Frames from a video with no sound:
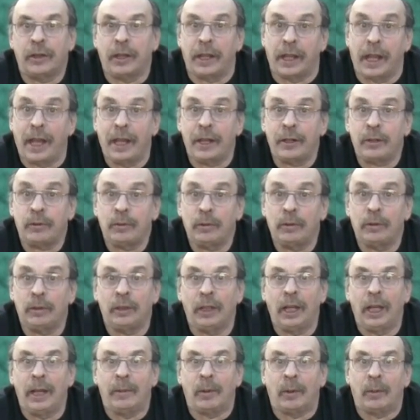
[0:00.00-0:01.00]
the actual
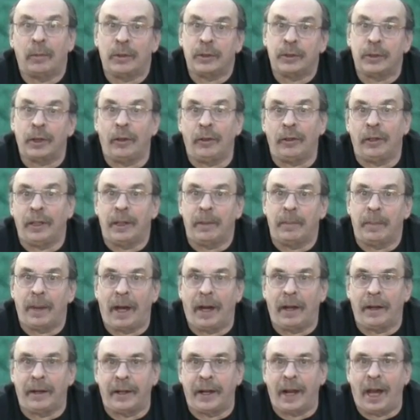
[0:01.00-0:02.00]
labor was only
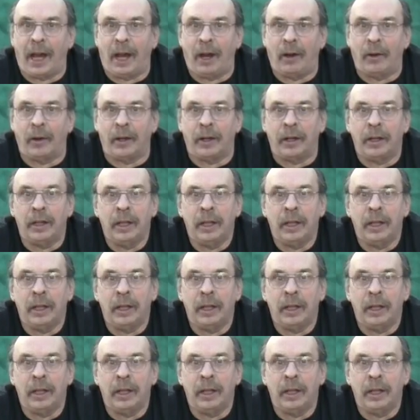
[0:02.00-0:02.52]
about an hour.